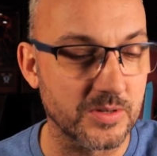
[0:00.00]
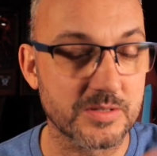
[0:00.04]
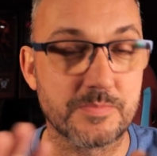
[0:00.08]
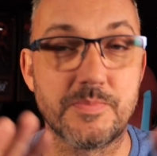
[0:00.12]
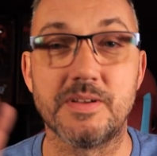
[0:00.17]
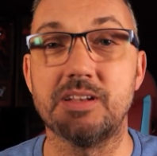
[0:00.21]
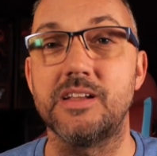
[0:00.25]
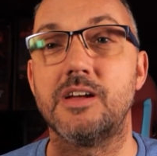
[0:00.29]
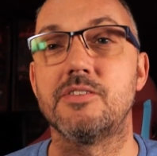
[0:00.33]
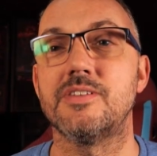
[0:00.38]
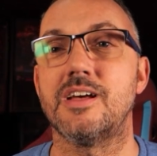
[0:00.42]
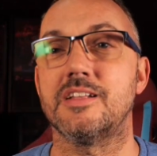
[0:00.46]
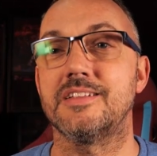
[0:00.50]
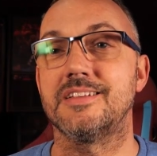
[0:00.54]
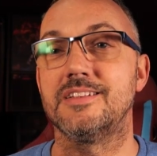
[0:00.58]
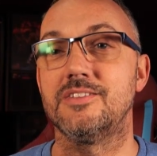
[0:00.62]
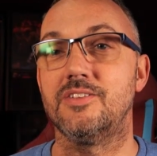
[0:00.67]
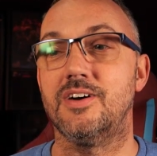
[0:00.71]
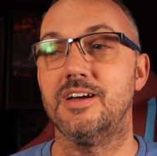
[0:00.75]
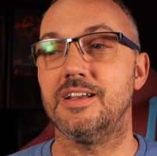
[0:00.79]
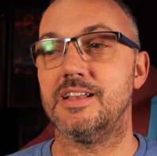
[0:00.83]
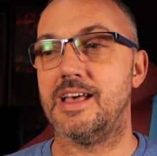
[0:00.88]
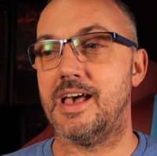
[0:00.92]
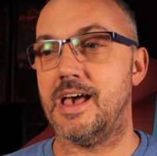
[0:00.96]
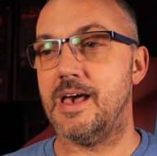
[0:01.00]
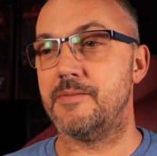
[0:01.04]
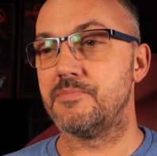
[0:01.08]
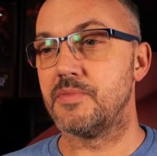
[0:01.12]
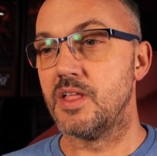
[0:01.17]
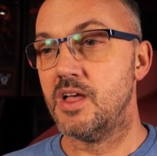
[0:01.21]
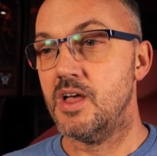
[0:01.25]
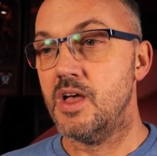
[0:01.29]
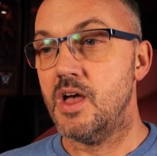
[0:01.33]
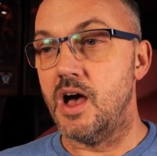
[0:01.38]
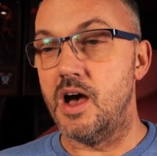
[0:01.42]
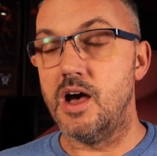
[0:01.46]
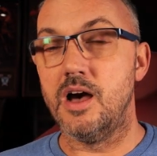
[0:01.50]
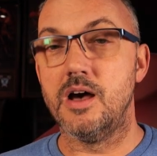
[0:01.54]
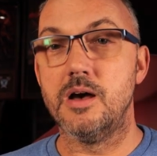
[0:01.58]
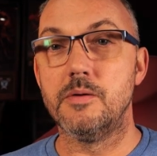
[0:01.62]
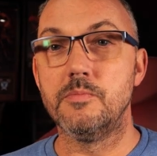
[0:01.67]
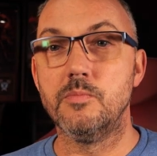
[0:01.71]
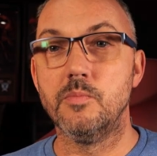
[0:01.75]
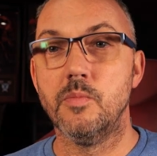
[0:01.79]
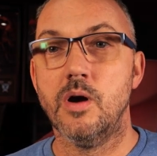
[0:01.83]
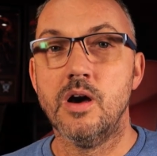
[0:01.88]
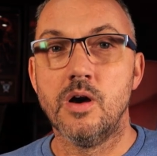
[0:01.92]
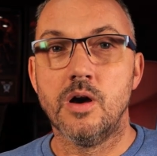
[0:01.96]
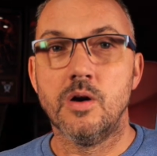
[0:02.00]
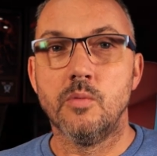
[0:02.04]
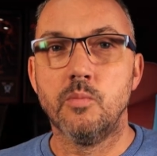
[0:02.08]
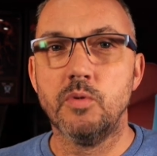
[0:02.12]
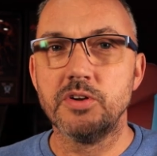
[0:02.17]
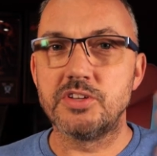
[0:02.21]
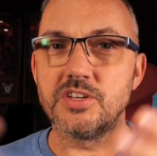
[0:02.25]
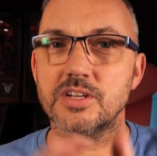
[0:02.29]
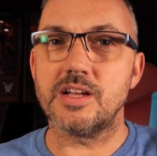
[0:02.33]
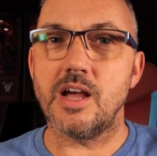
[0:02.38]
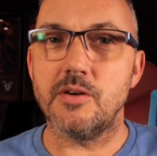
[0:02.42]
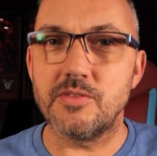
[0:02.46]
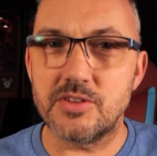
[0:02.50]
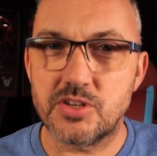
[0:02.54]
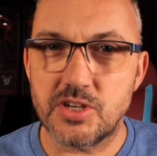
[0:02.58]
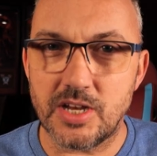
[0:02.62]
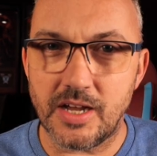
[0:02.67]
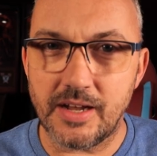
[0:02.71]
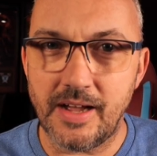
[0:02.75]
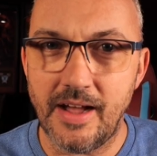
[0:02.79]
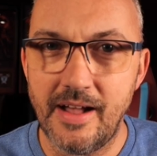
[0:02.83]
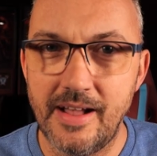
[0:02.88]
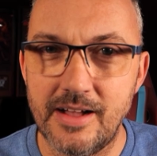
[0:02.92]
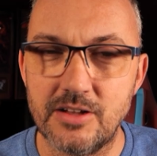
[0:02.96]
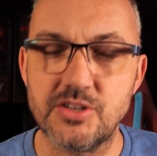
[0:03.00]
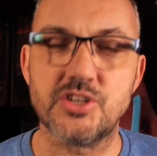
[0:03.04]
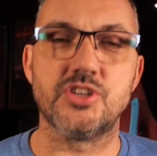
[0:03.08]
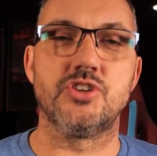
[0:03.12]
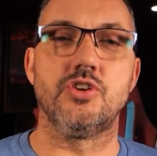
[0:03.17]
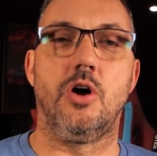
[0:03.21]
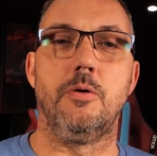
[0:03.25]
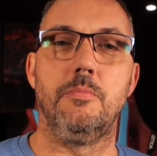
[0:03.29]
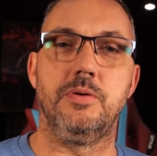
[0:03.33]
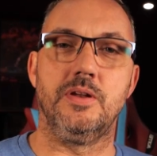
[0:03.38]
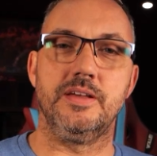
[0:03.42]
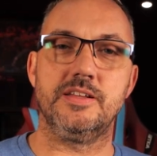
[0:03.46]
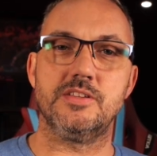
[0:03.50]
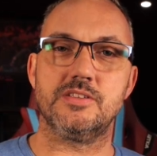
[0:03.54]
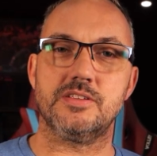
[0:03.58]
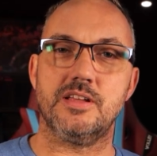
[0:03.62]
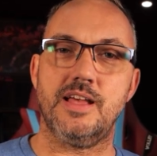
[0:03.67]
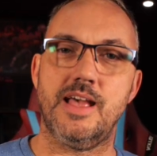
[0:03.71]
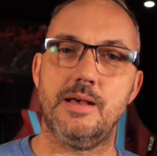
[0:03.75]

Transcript: There's been no nothing like that. Would you go and check out our shop, please?